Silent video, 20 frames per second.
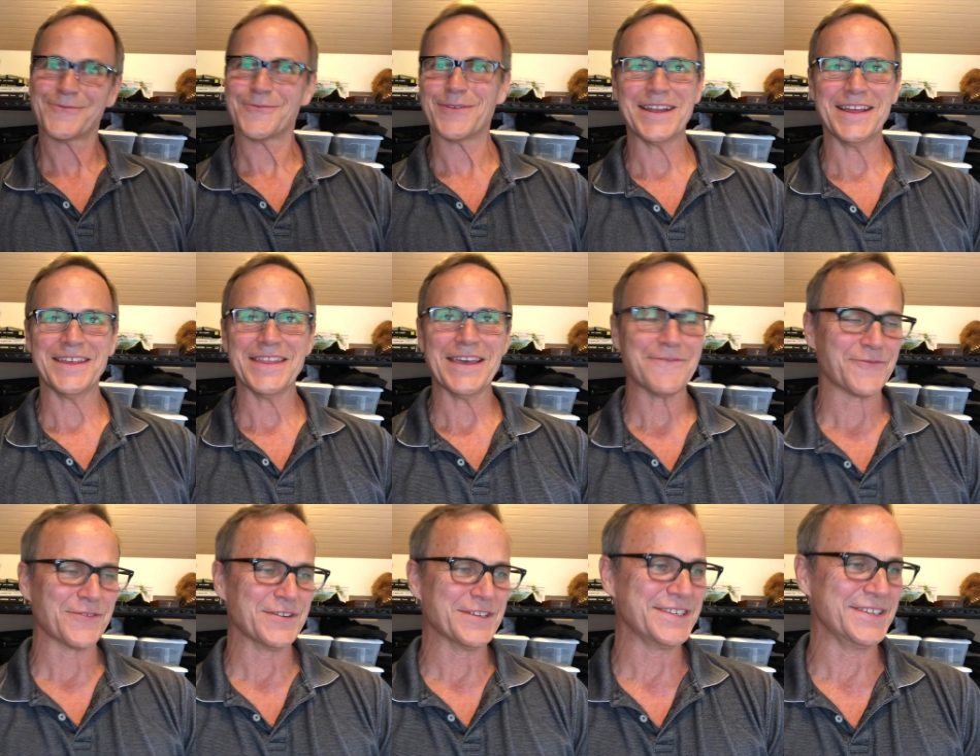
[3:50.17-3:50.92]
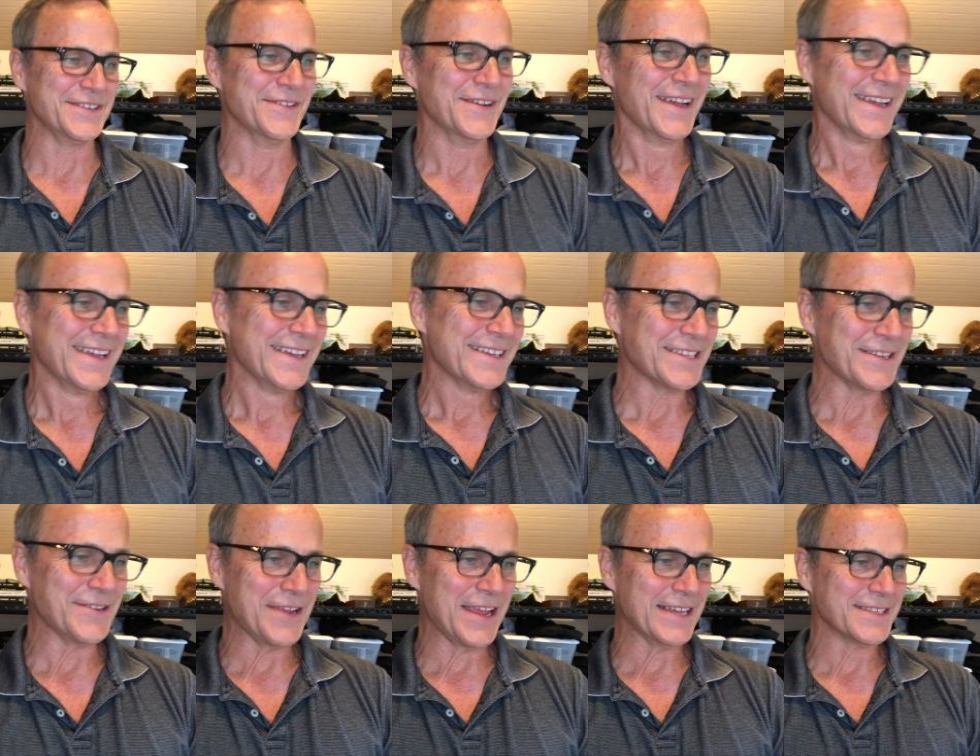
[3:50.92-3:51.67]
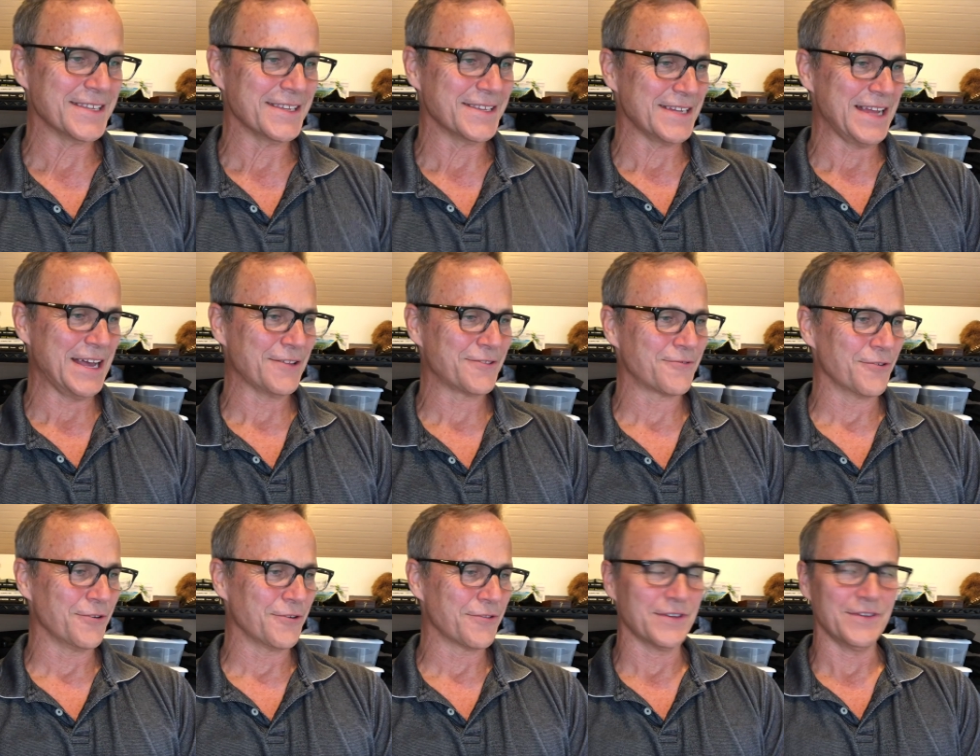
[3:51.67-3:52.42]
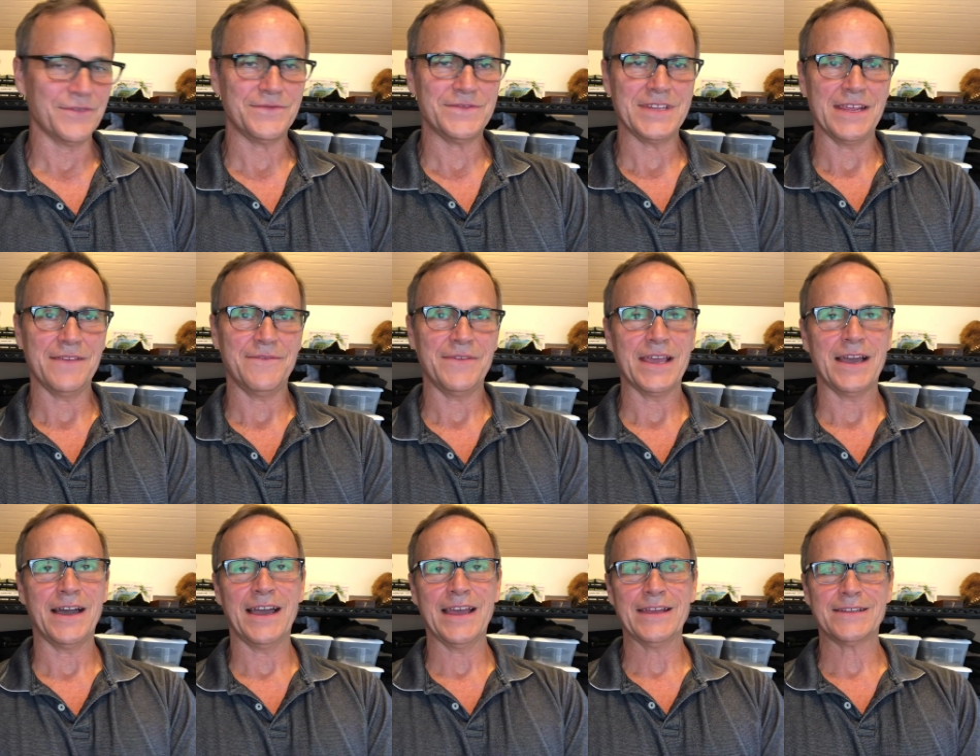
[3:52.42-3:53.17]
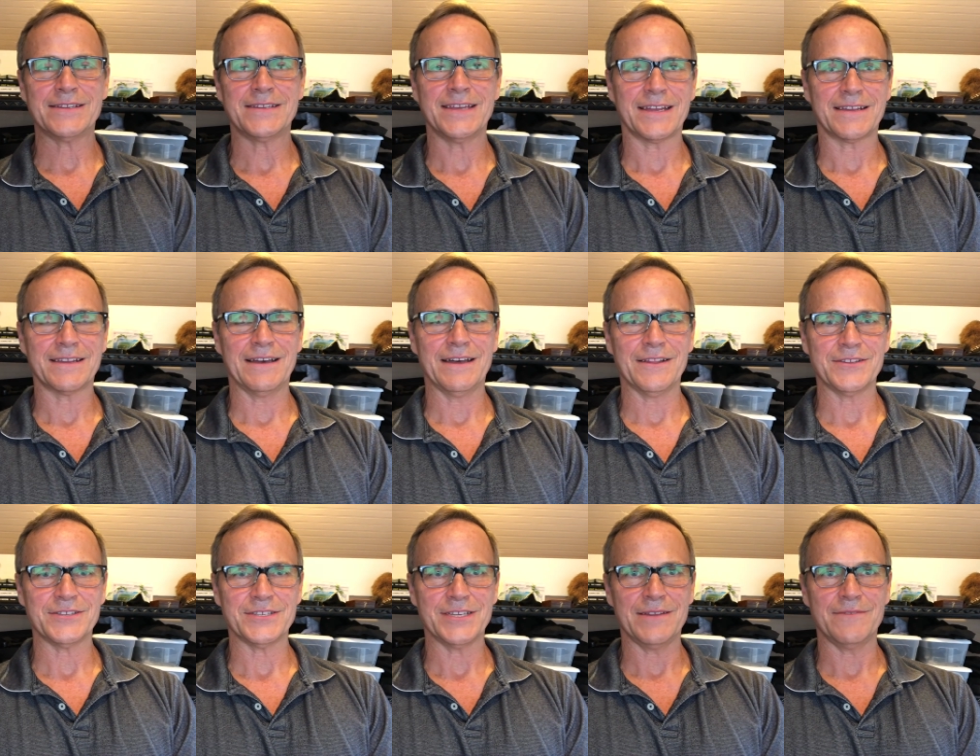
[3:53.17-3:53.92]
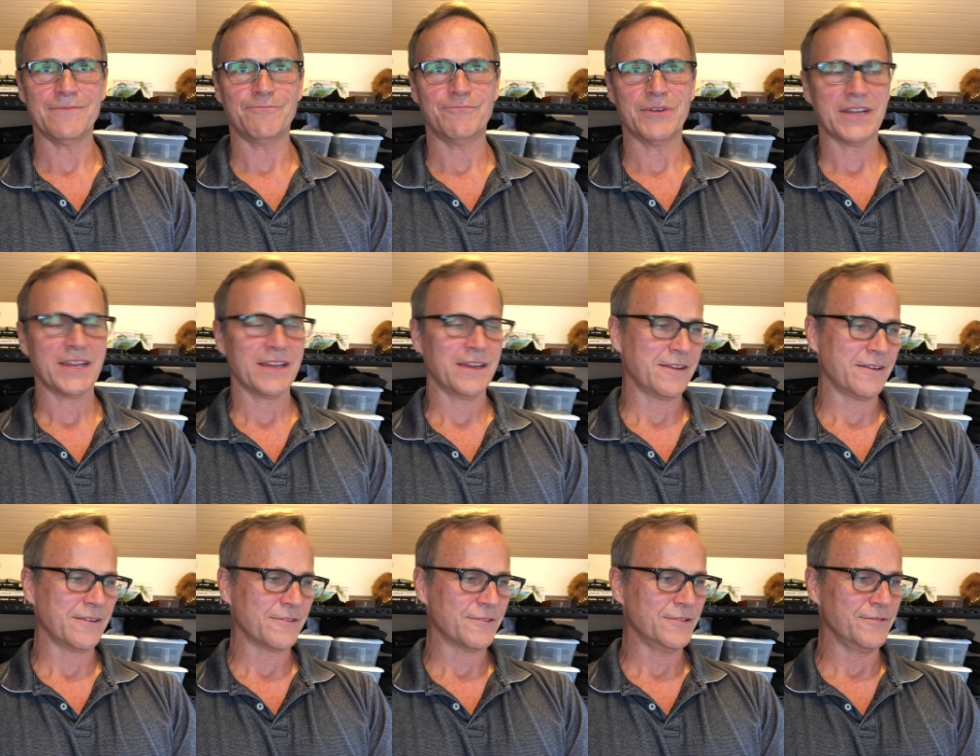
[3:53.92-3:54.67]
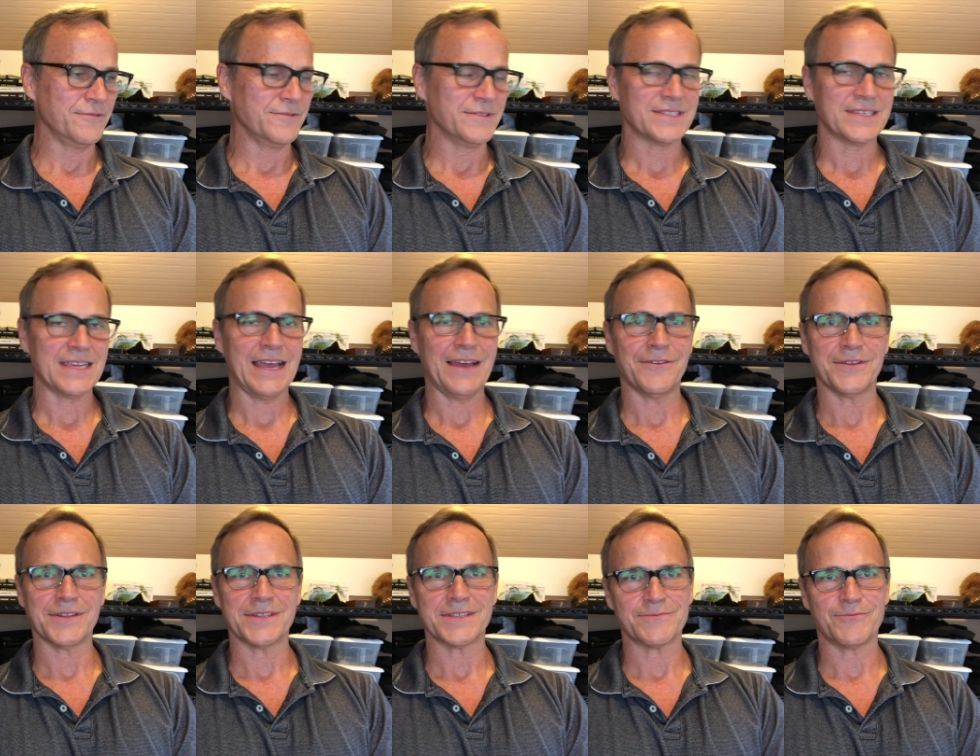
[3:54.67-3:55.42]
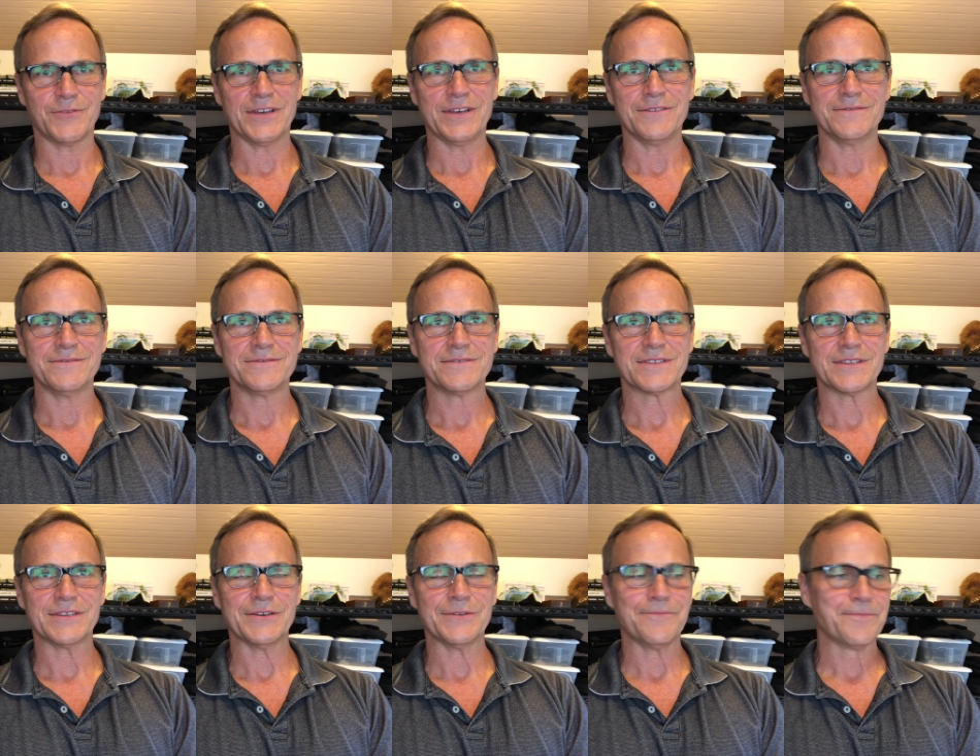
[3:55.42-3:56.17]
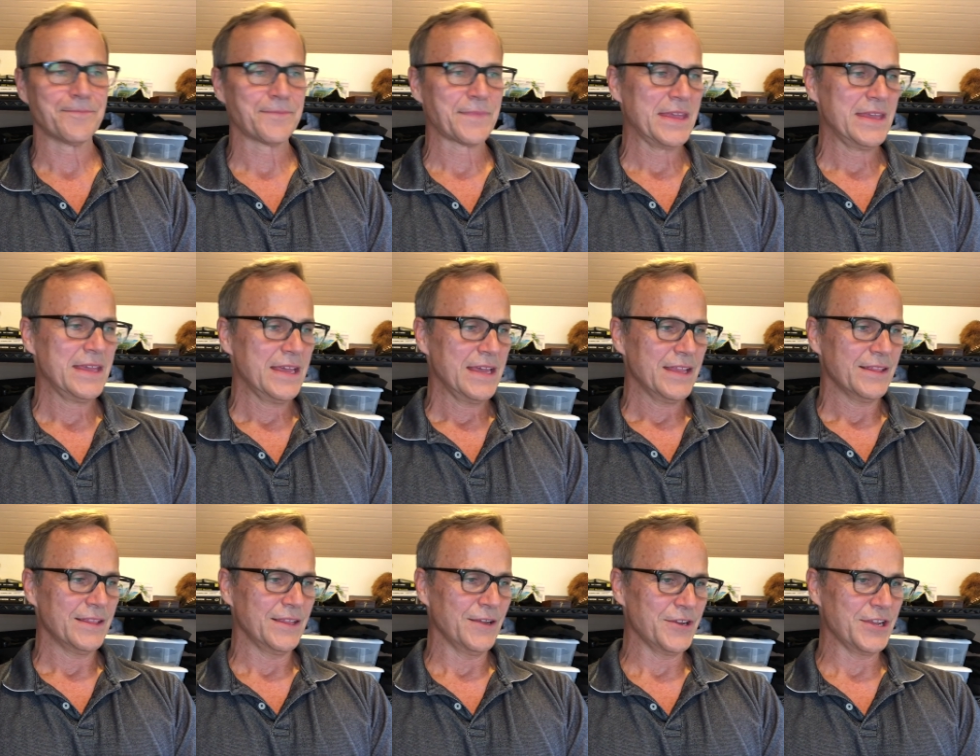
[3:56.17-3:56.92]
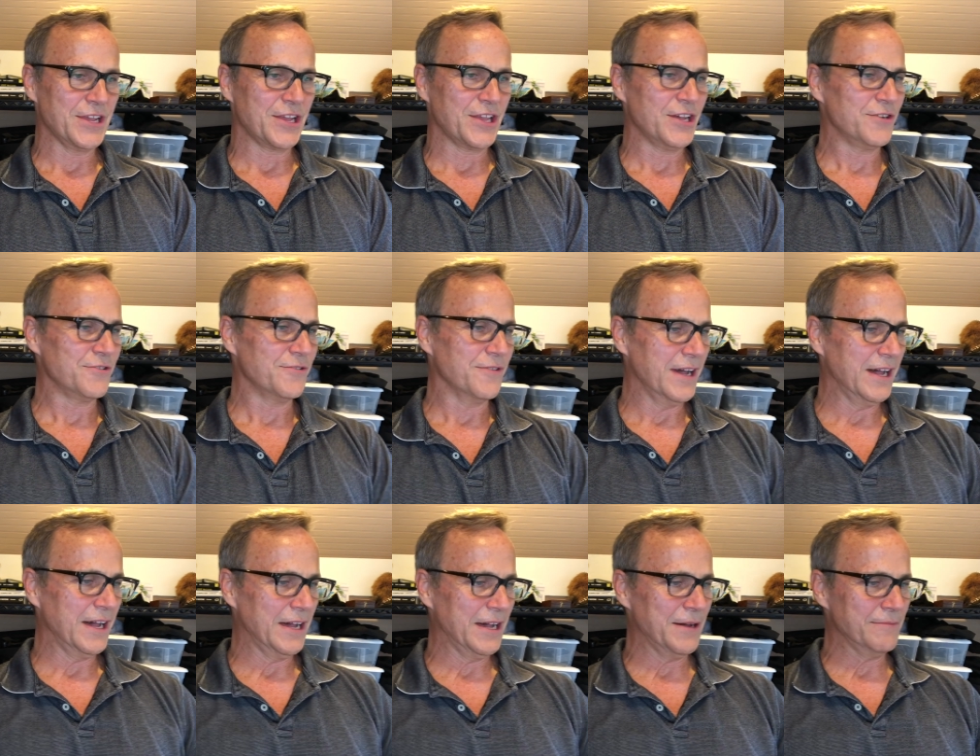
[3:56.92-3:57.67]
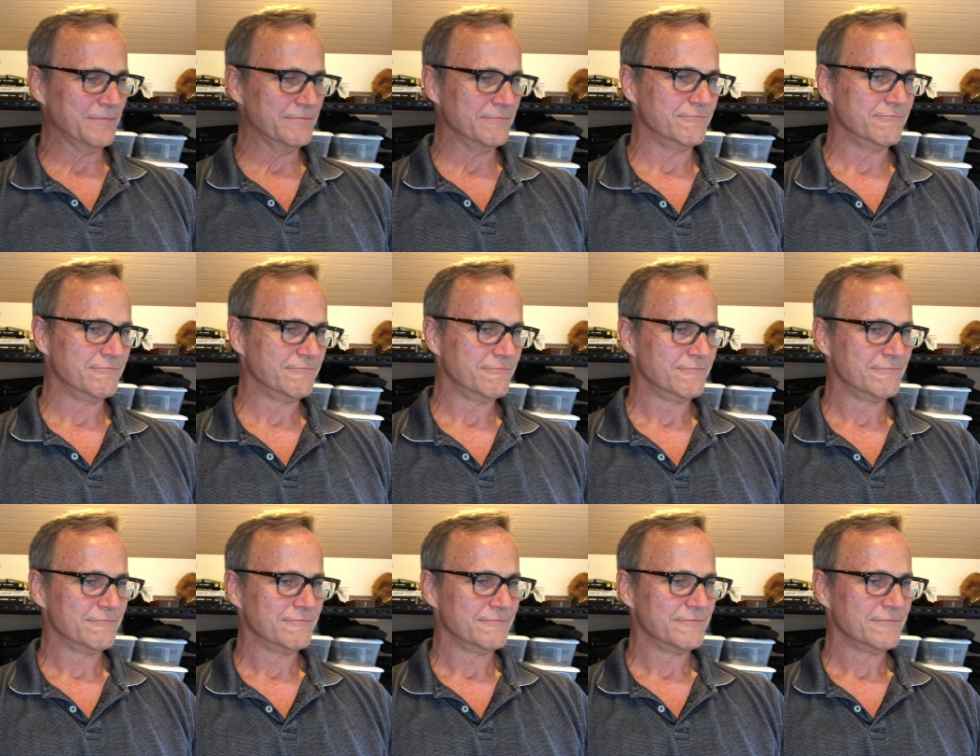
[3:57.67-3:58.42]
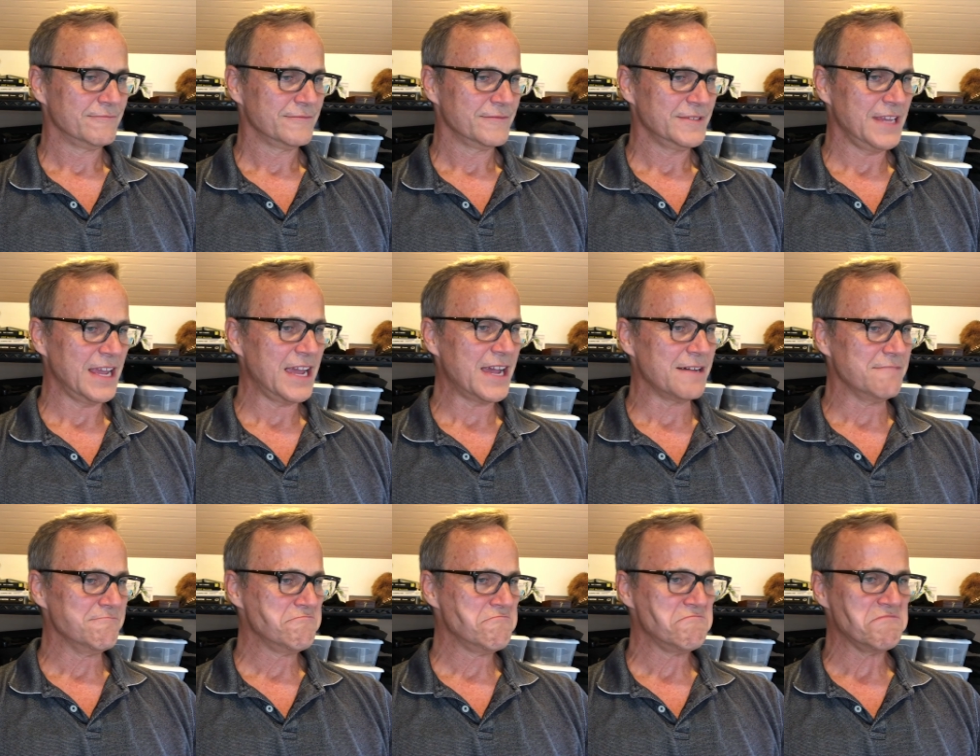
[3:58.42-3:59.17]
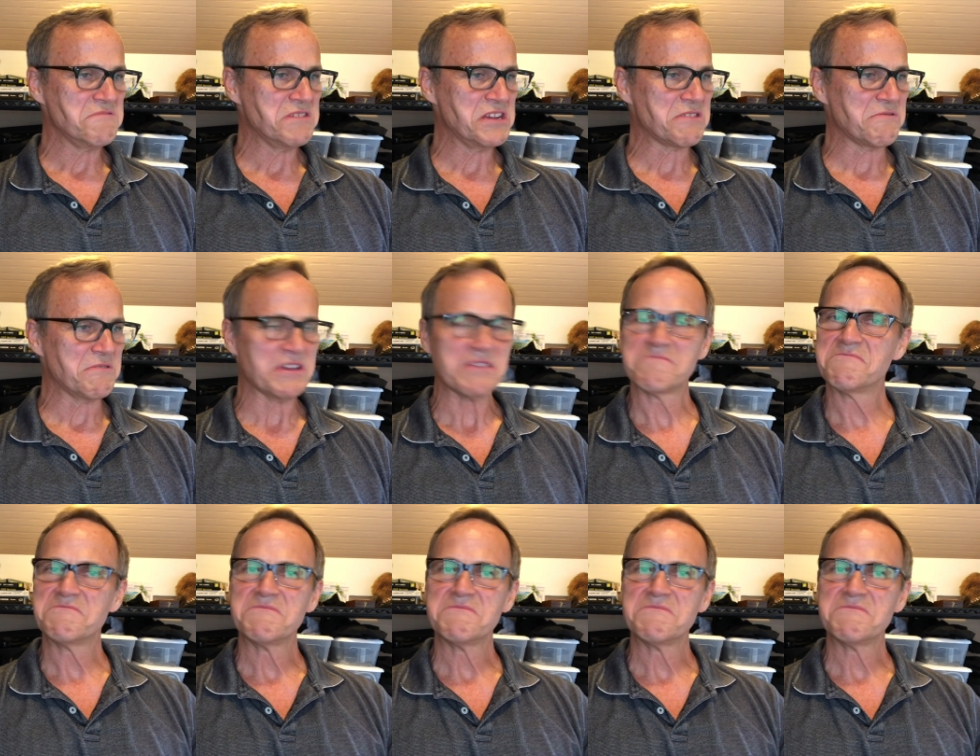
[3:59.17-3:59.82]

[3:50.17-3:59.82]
right on that front too. So yes, it's an outgrowth of DVI technology, but it includes sound as well. So there you go. Um, yeah, anyway,